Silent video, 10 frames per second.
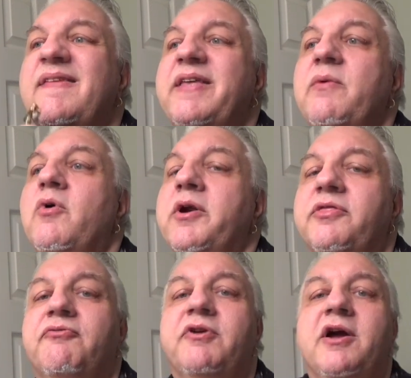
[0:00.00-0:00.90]
They
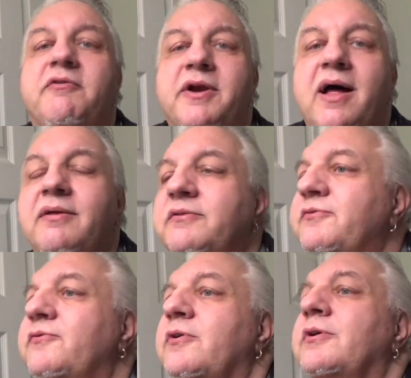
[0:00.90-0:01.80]
wanted
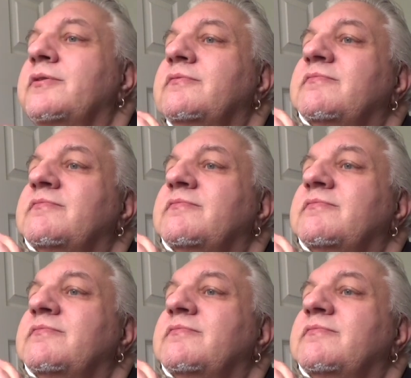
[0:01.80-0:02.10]
$300 for it.